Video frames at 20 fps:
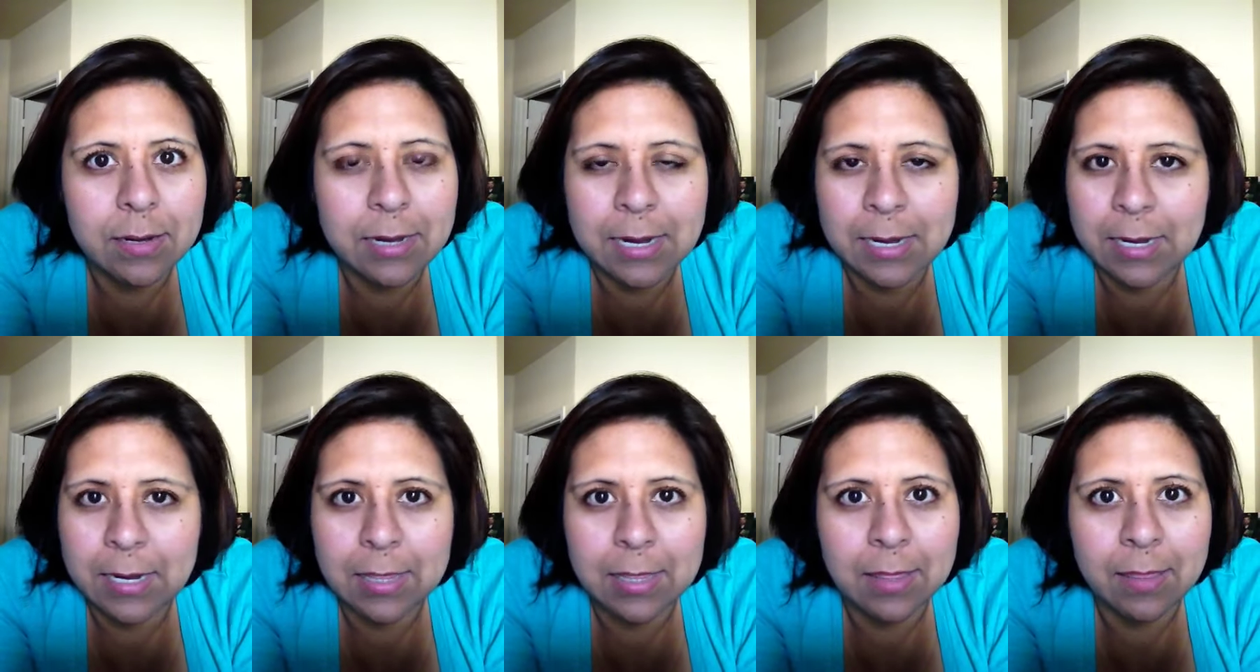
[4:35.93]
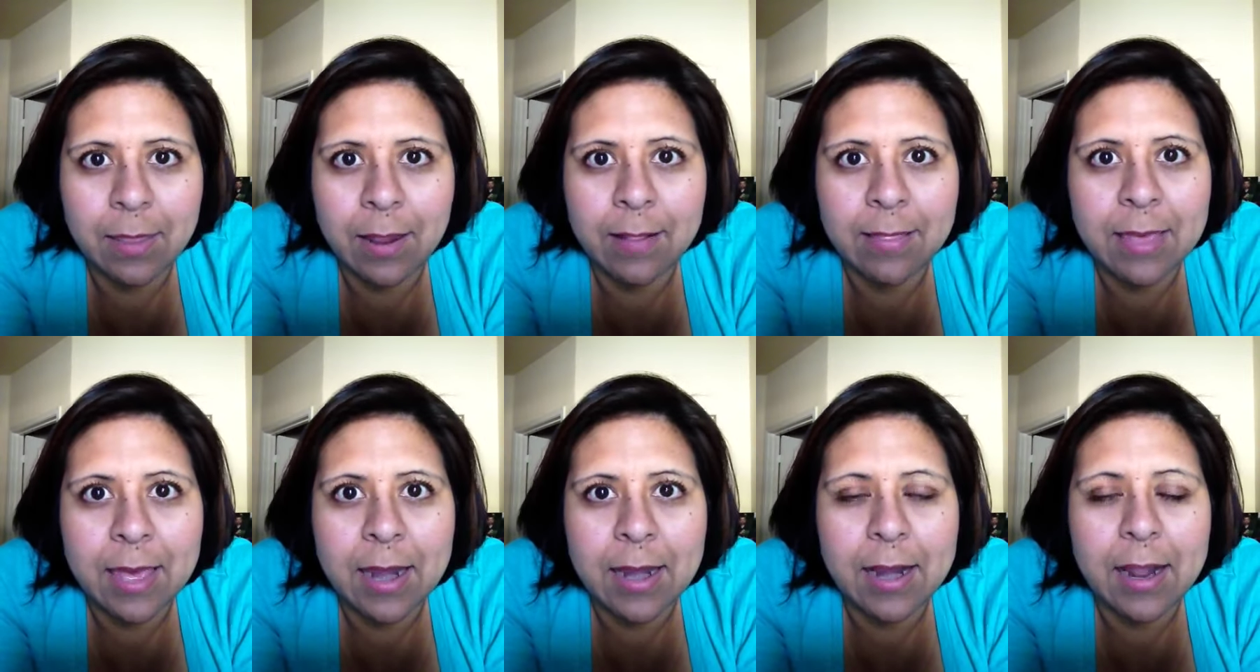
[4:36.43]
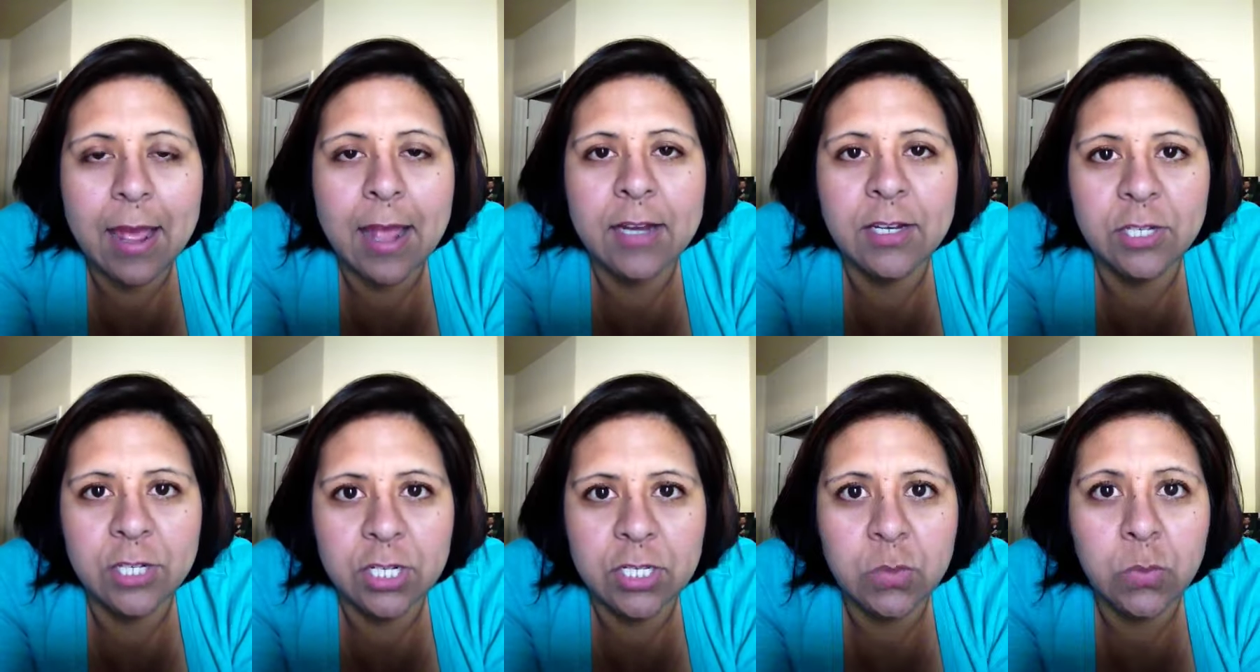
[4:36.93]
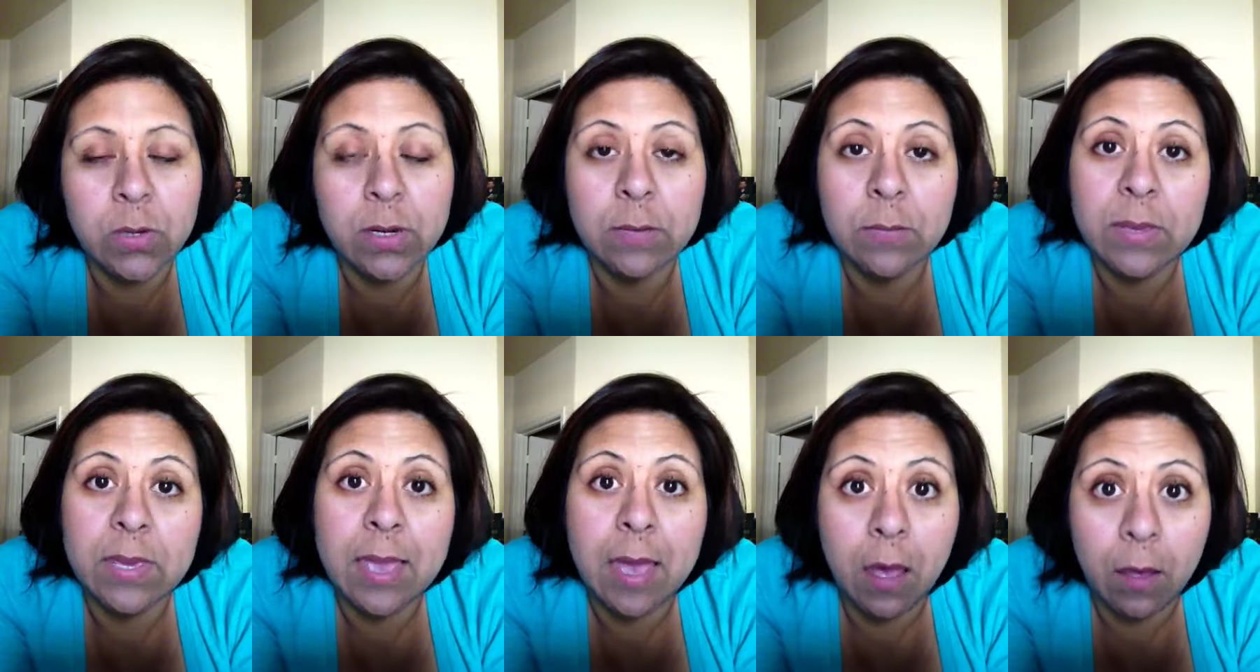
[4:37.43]
anything like that. I just want to
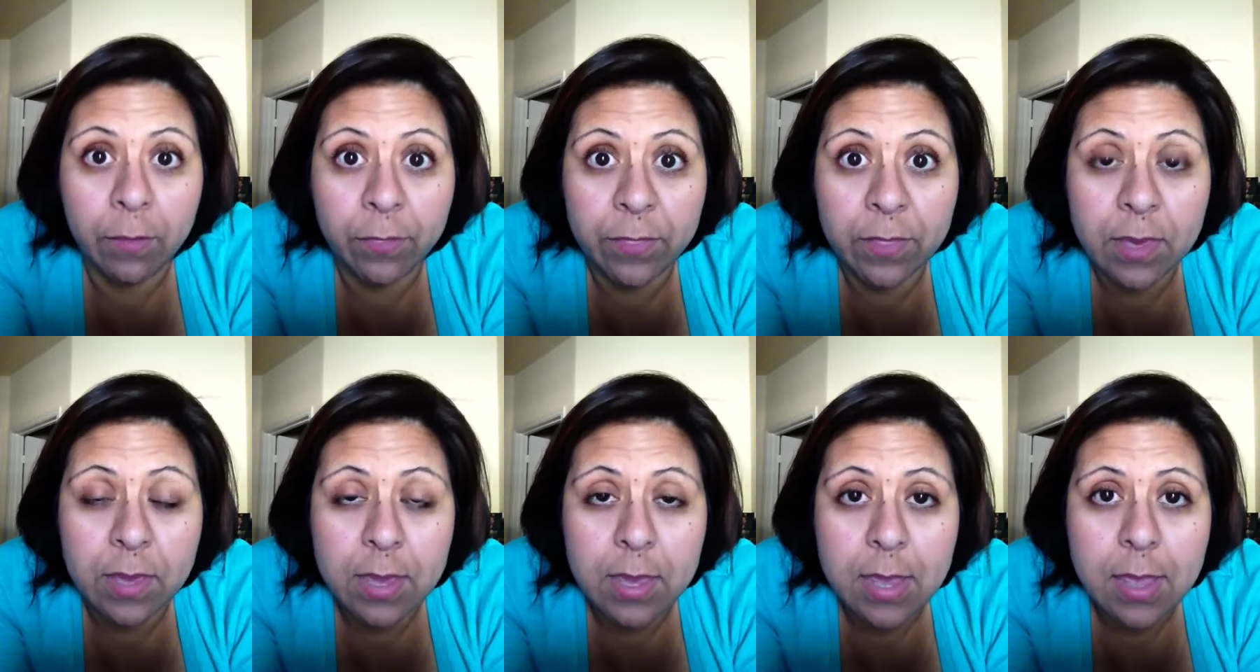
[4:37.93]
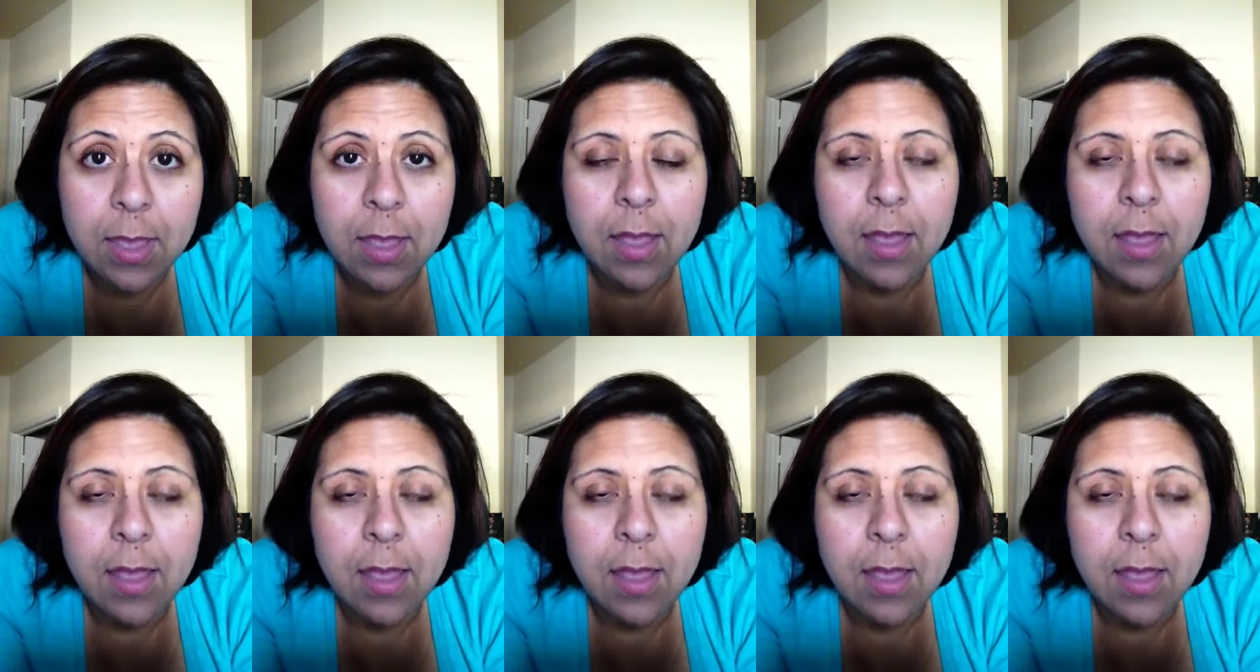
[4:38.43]
be healthy.